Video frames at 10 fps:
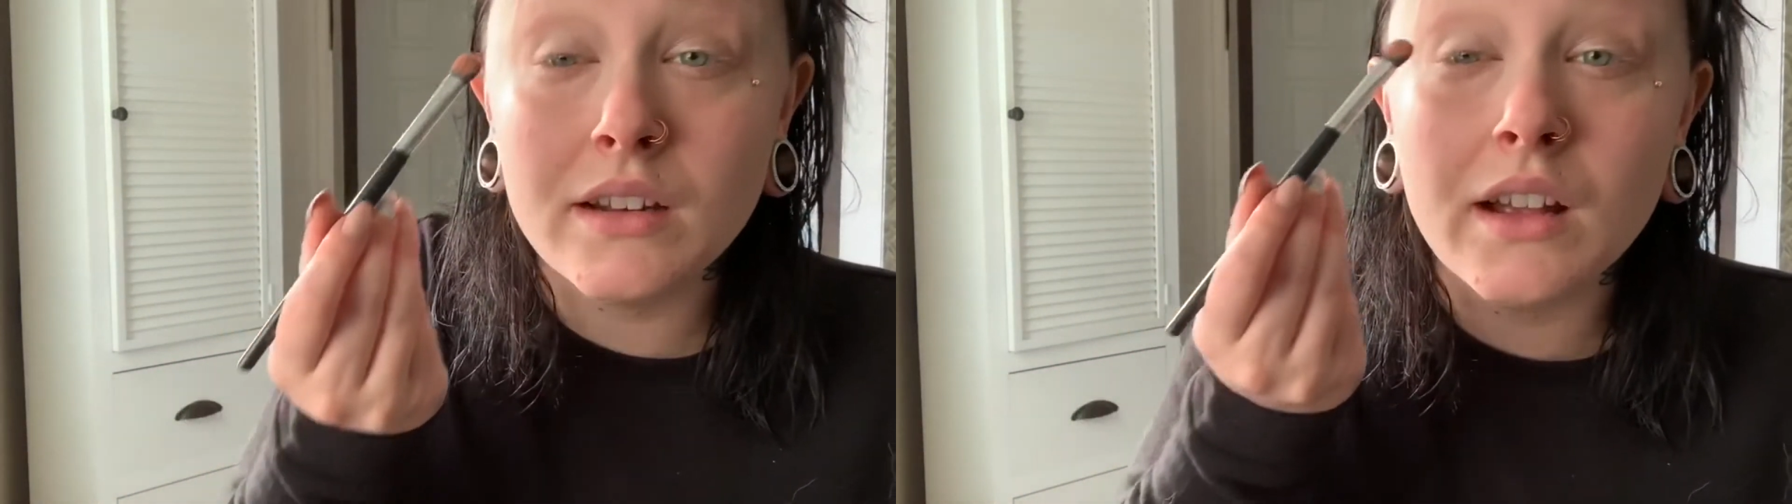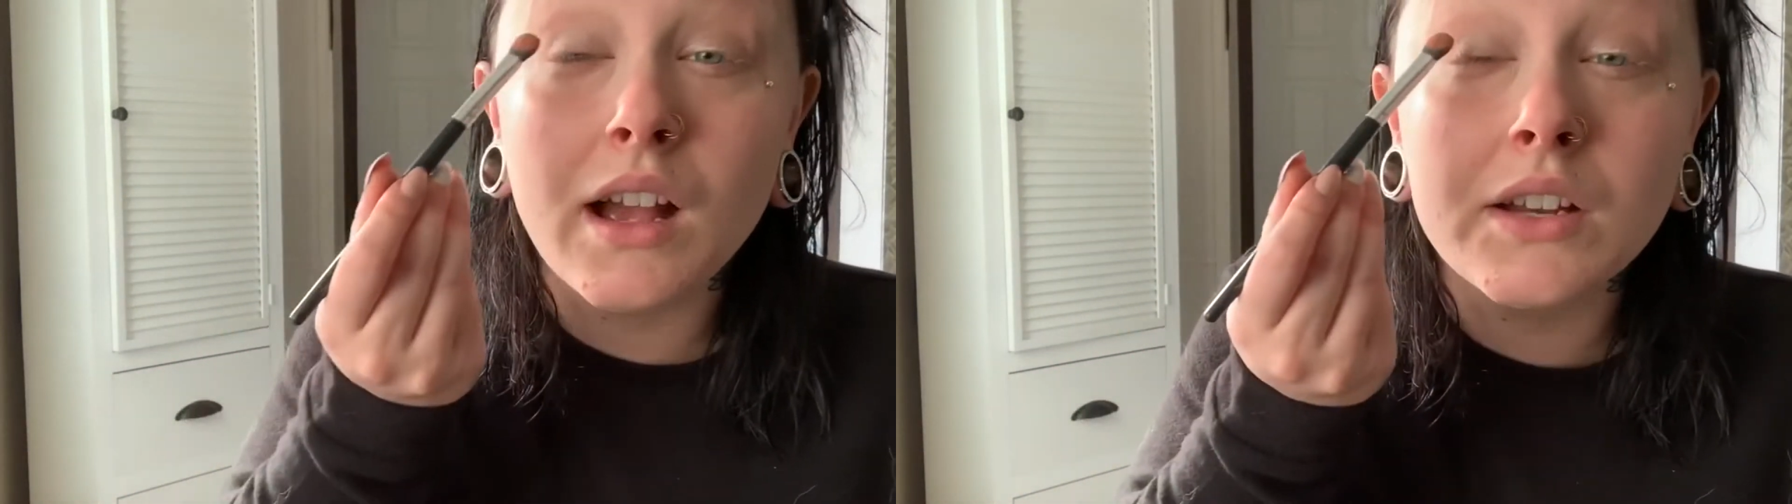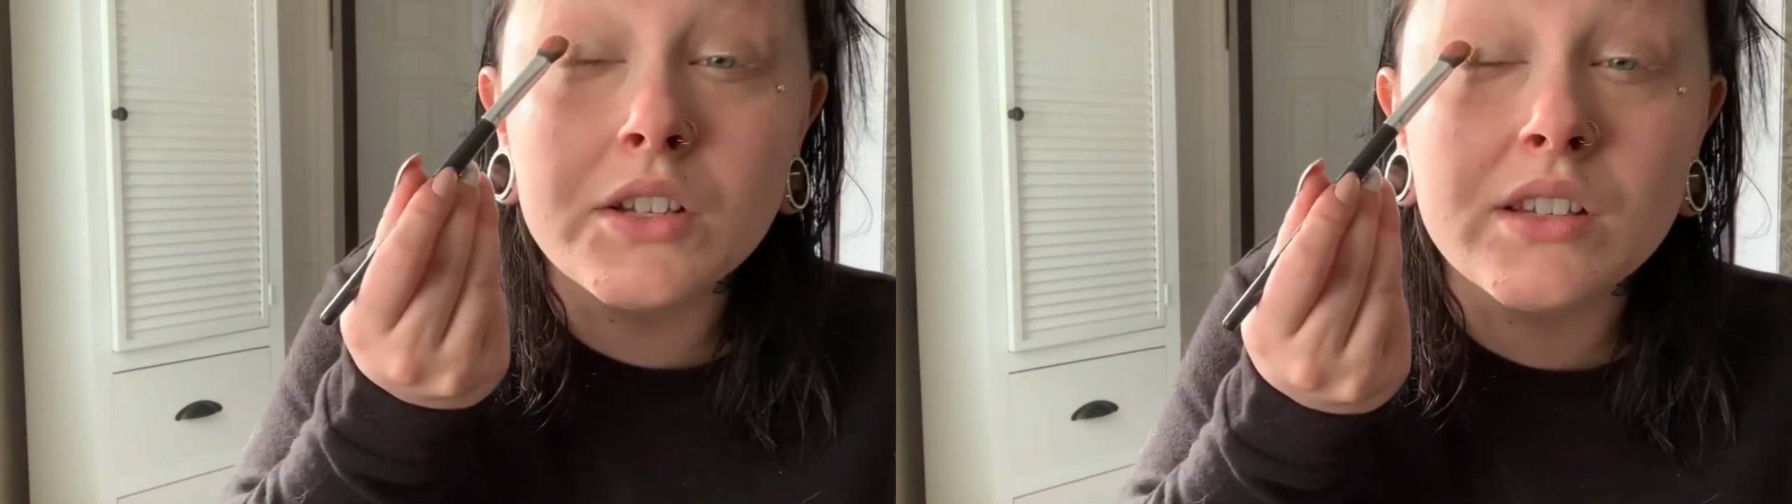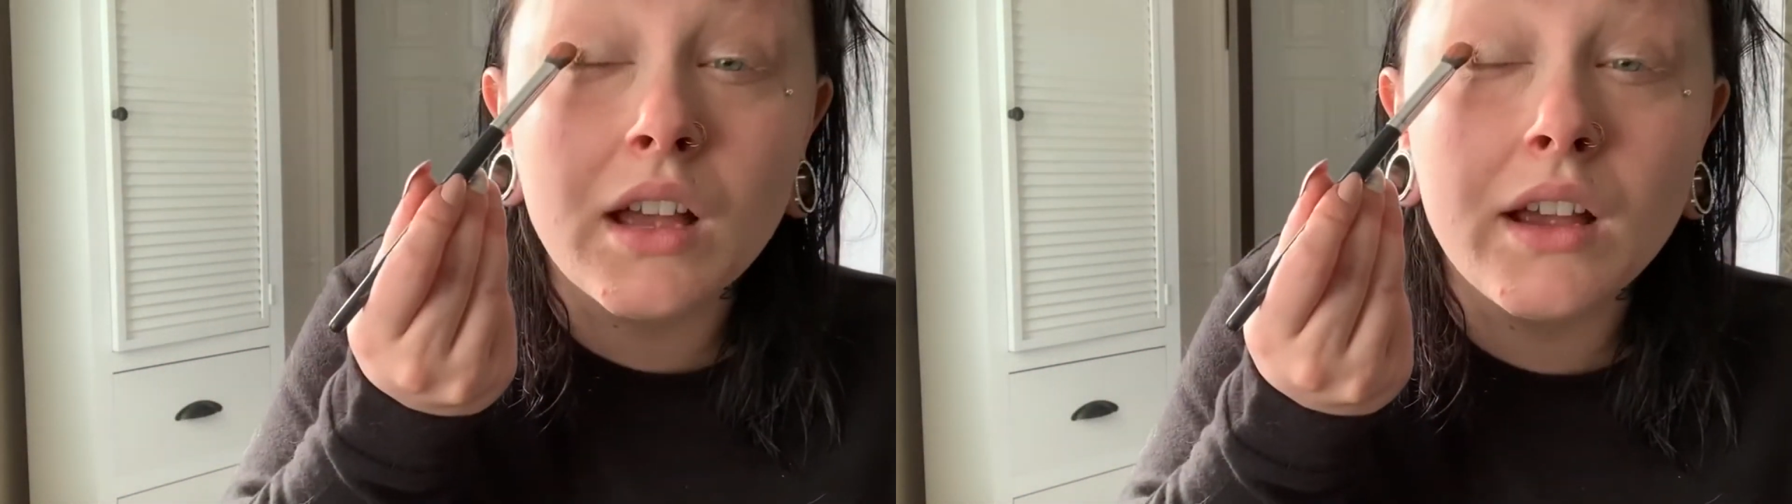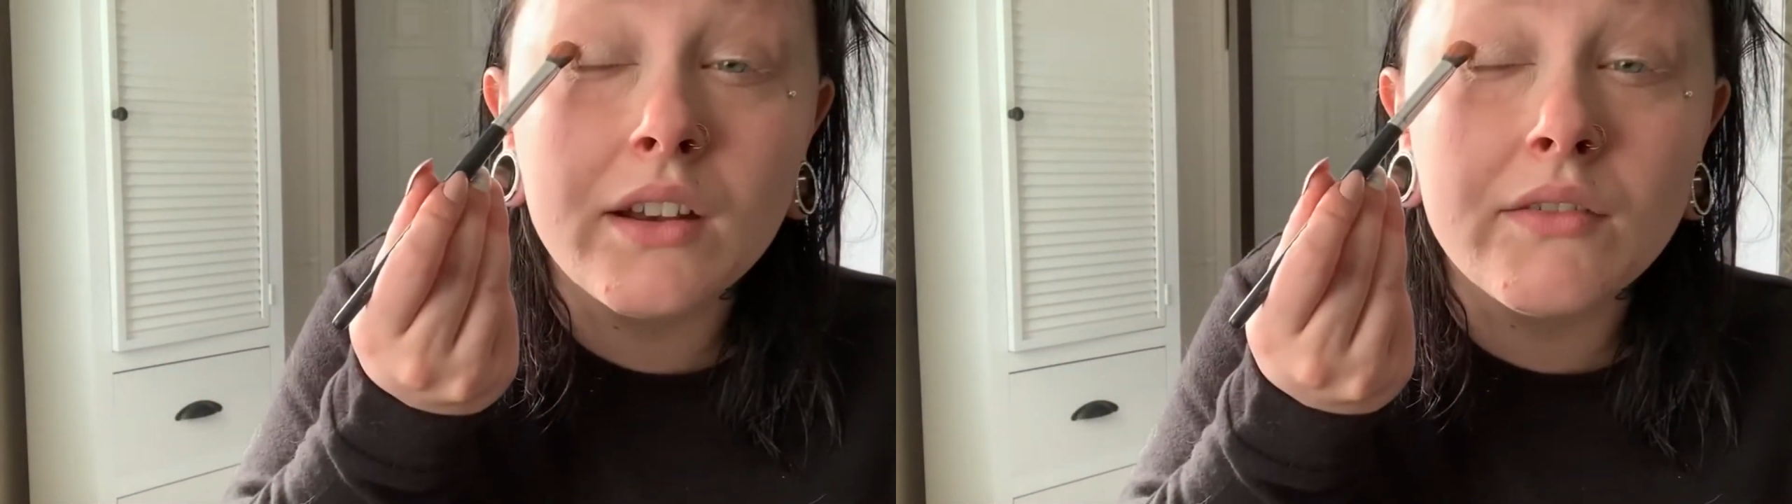I just
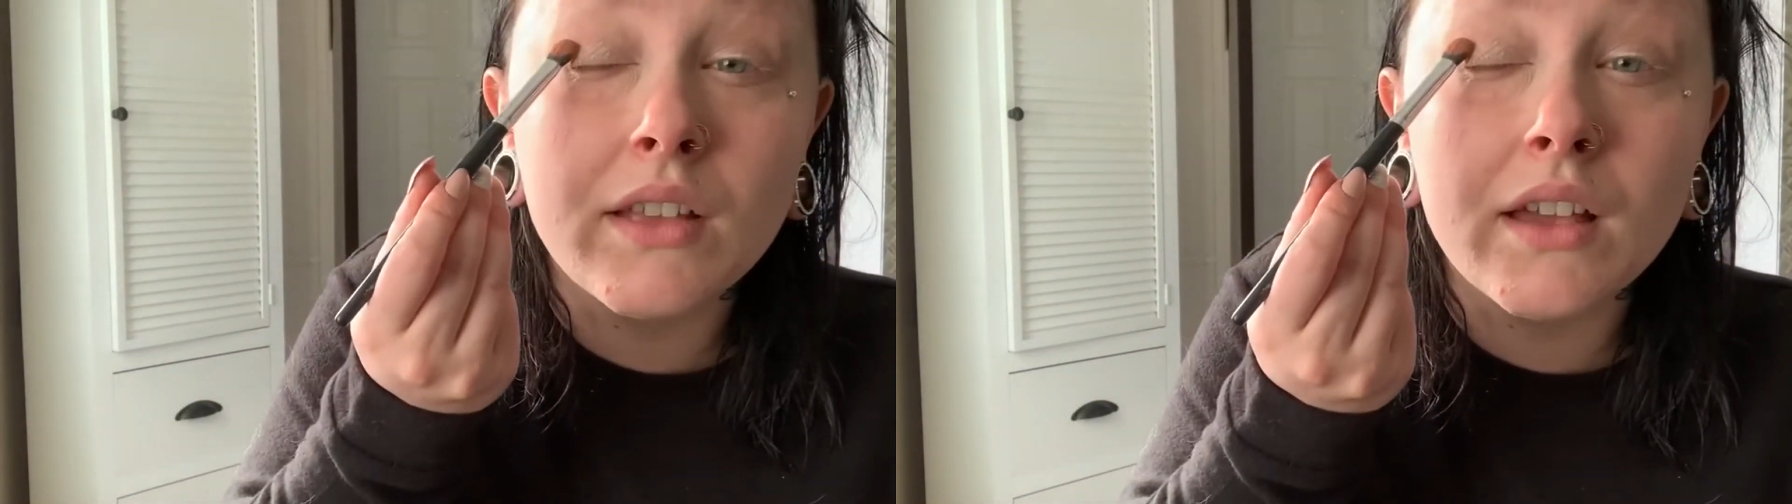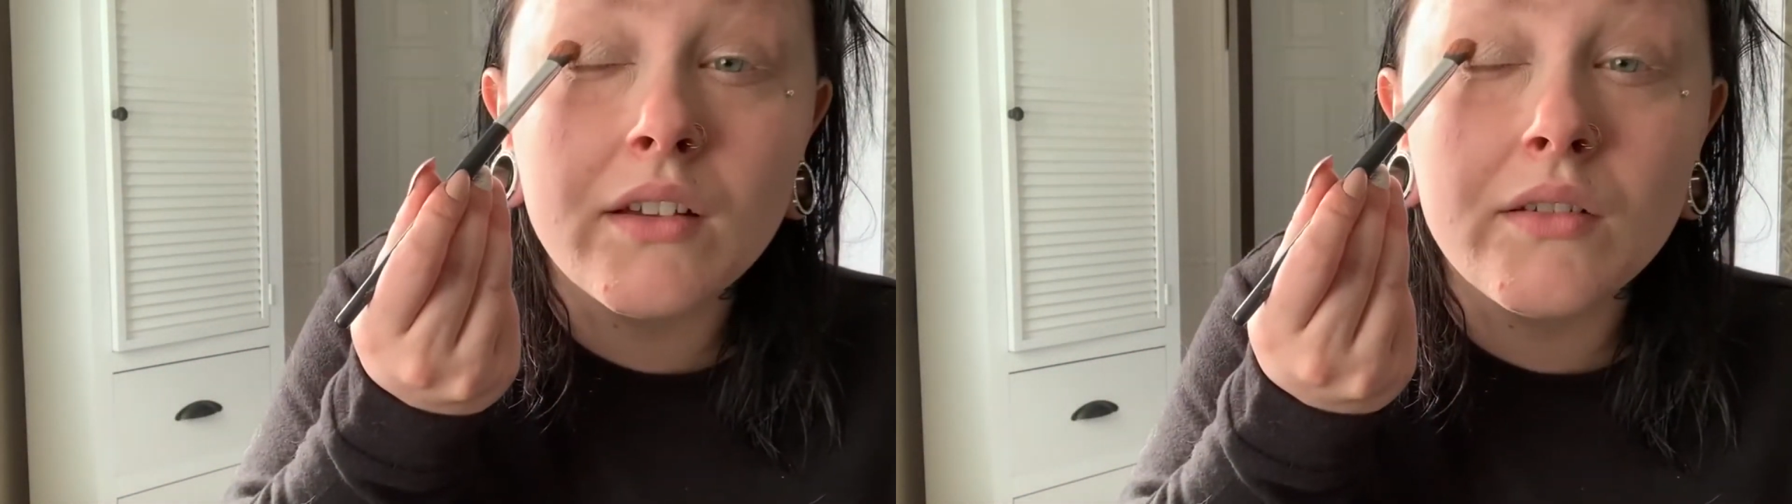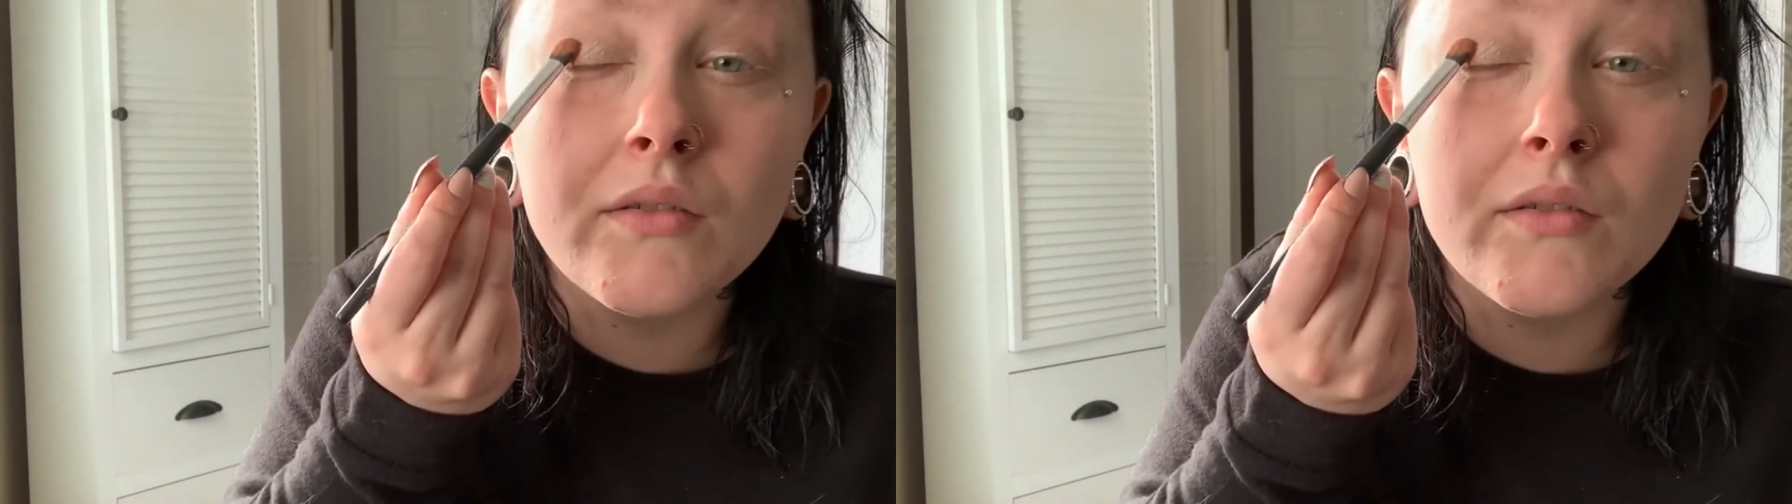kind of like